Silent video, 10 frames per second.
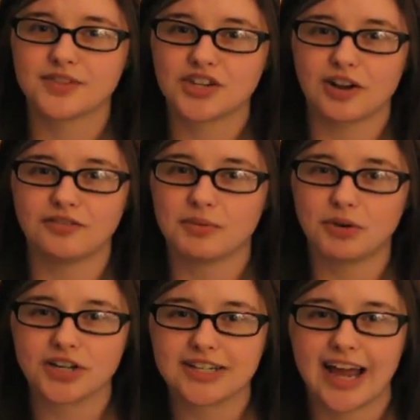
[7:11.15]
Shelfie
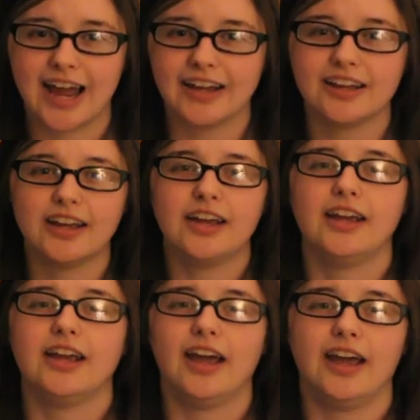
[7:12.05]
Book Tag.
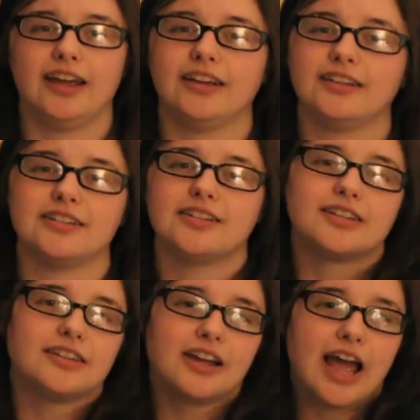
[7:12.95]

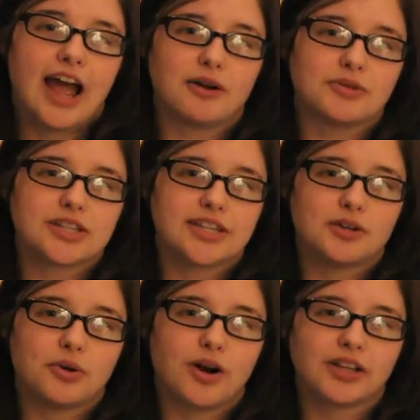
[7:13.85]
And I will see
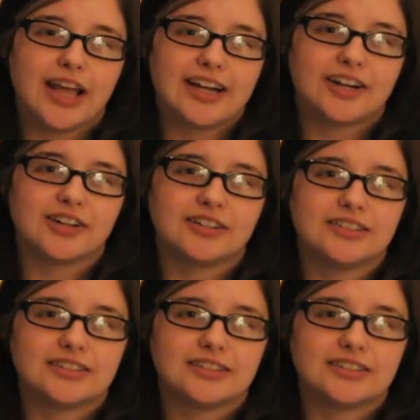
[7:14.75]
you all later.